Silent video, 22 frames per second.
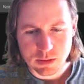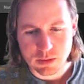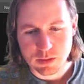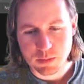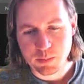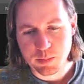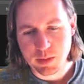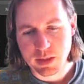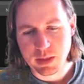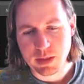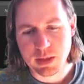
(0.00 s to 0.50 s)

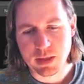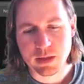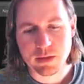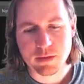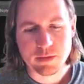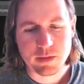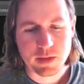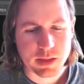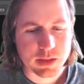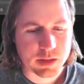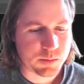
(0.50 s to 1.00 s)
on
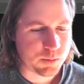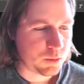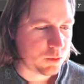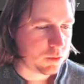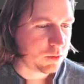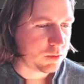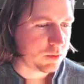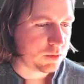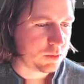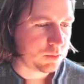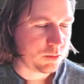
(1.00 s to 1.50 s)
PDF
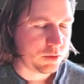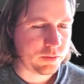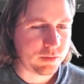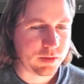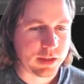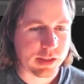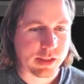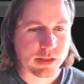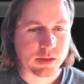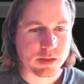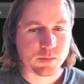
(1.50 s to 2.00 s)
export or
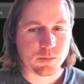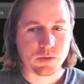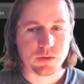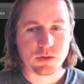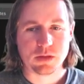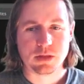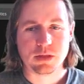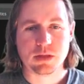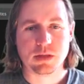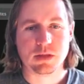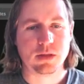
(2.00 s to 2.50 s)
movie
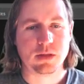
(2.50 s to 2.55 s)
export.